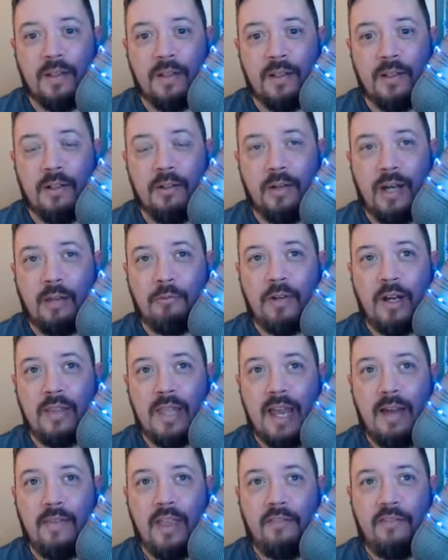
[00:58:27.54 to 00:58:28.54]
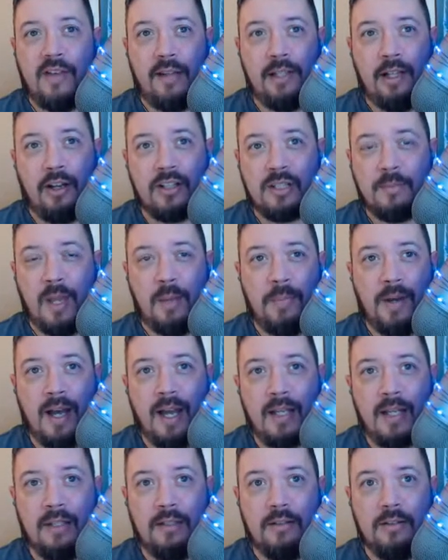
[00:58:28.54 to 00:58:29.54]
I'd rather have that $5 in my
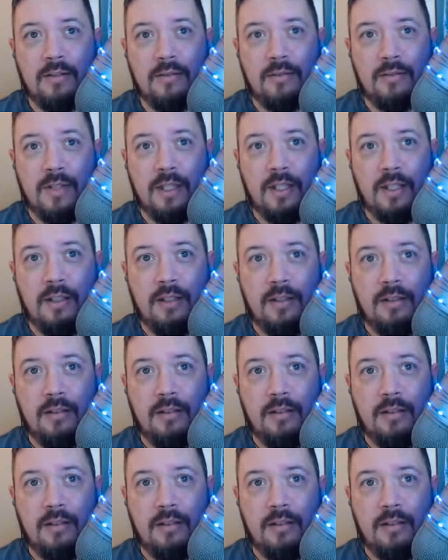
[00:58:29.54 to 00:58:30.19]
pocket than